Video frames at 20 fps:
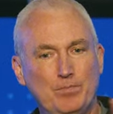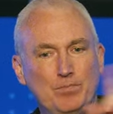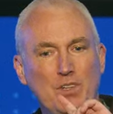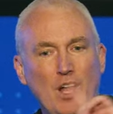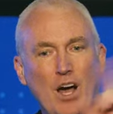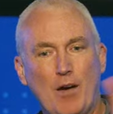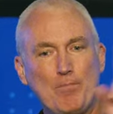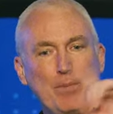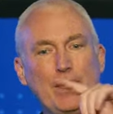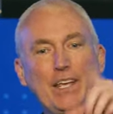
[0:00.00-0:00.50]

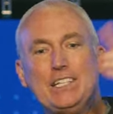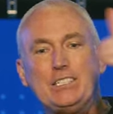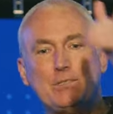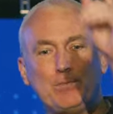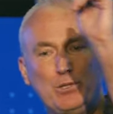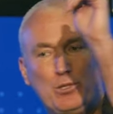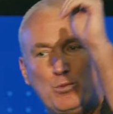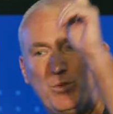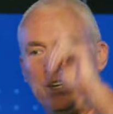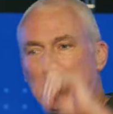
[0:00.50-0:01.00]
not peace
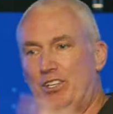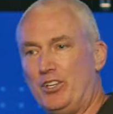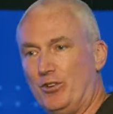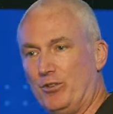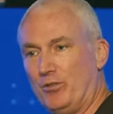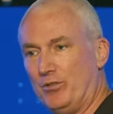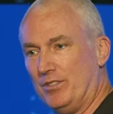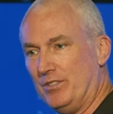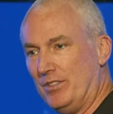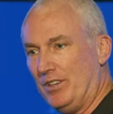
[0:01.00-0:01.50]
between
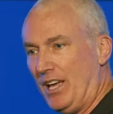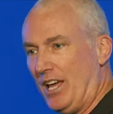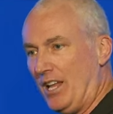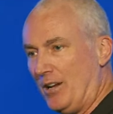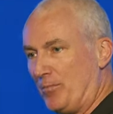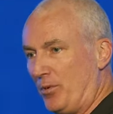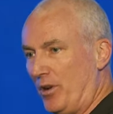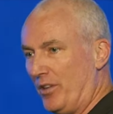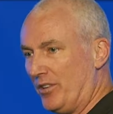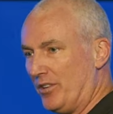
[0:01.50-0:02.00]
you and
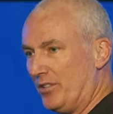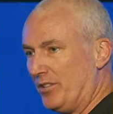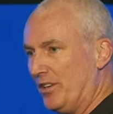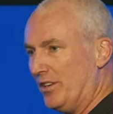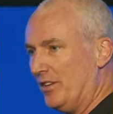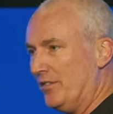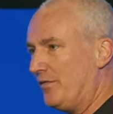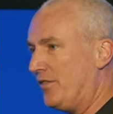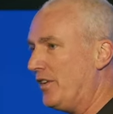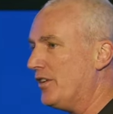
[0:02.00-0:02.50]
a brother,
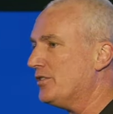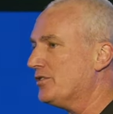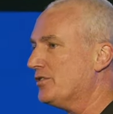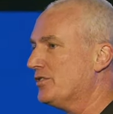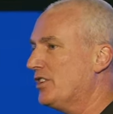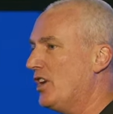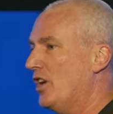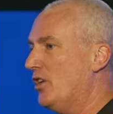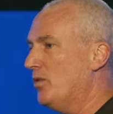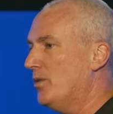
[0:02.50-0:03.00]

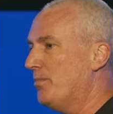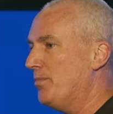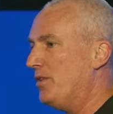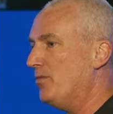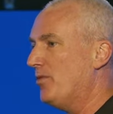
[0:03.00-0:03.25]
first go and be